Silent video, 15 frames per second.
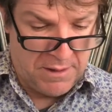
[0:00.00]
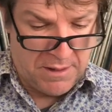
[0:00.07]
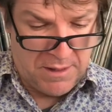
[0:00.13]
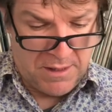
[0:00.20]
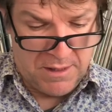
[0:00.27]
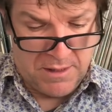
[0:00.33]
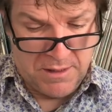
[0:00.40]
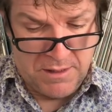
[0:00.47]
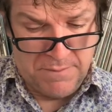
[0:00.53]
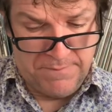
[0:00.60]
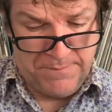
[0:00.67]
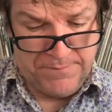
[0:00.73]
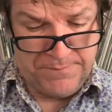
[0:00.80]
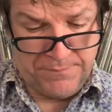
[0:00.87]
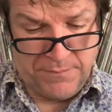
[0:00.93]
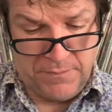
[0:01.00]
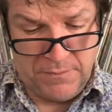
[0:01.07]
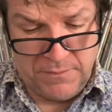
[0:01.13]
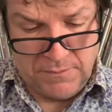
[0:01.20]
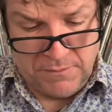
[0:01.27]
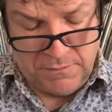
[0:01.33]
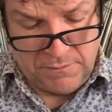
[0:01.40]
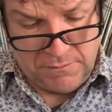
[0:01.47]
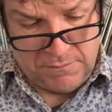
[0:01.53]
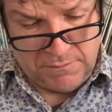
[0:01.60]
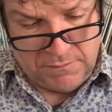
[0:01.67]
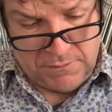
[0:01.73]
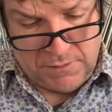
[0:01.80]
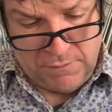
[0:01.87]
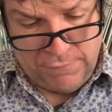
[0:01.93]
um,
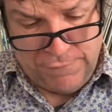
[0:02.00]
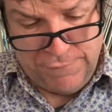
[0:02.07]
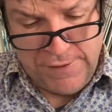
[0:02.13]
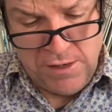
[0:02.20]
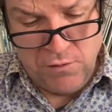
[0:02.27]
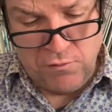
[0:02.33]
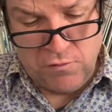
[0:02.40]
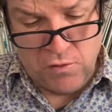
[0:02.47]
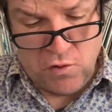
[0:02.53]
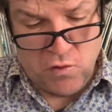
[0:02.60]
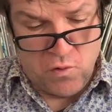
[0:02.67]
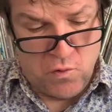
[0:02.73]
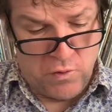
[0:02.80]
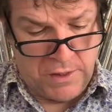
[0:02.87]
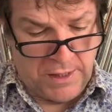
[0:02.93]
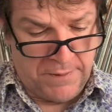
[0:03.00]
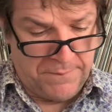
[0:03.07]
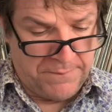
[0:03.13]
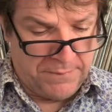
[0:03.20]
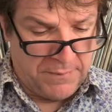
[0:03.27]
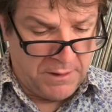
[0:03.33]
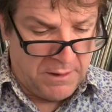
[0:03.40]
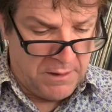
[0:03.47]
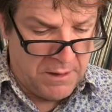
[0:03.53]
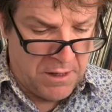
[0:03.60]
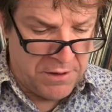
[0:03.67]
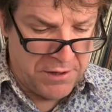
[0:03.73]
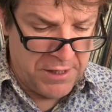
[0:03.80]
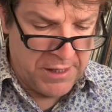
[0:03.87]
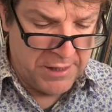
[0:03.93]
field recording.
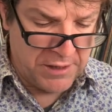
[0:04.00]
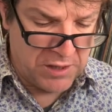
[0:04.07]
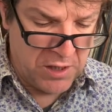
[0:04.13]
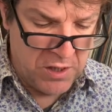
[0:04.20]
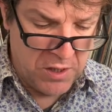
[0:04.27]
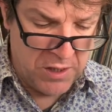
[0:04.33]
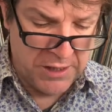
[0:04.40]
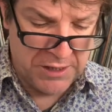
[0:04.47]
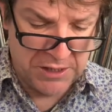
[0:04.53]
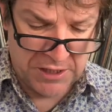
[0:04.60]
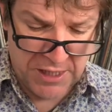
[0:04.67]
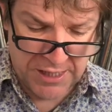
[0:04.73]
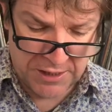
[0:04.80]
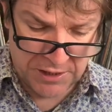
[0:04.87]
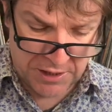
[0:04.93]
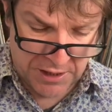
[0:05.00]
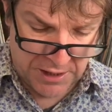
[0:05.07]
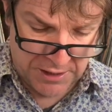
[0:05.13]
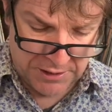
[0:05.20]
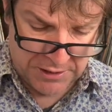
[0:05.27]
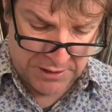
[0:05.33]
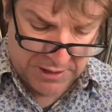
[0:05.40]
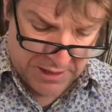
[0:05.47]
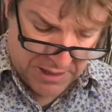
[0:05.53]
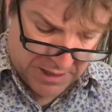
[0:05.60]
I think it's early 60s.